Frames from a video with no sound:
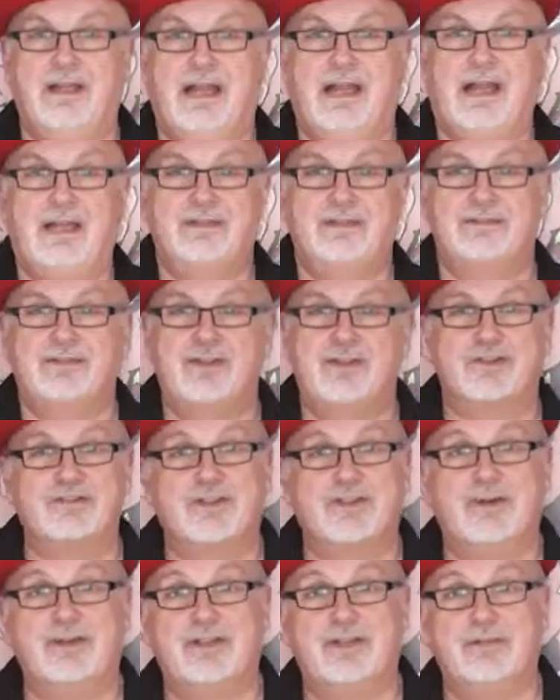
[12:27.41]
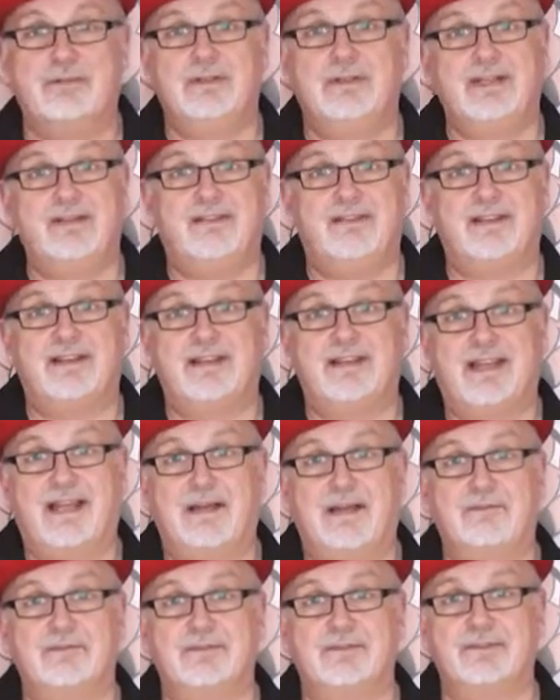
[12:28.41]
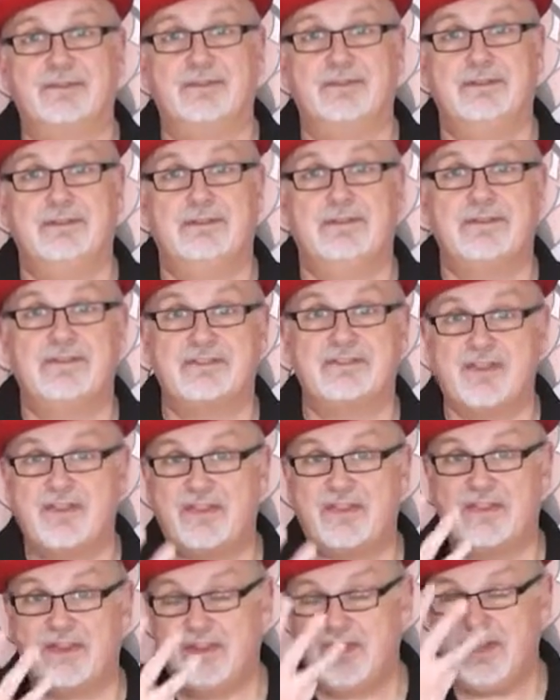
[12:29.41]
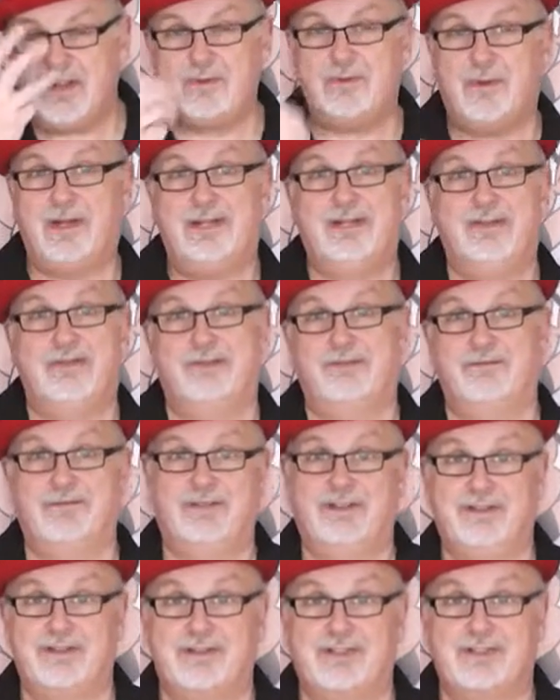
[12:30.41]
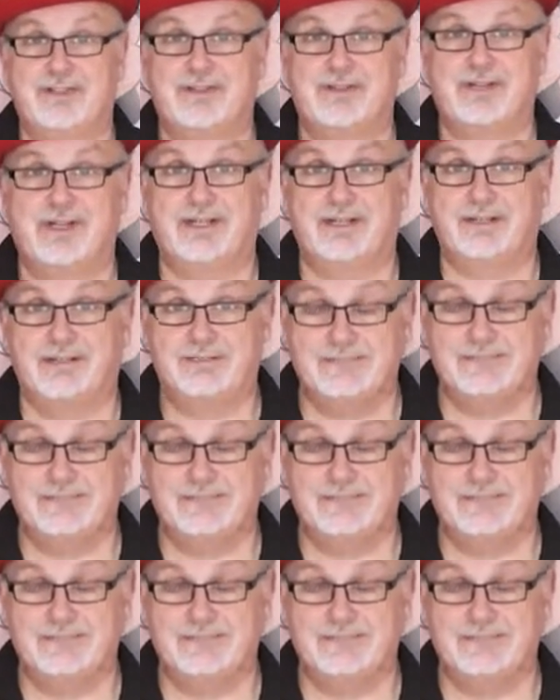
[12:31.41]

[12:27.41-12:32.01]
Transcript: And just so I don't leave anything out, there's a third way you can finish this trick.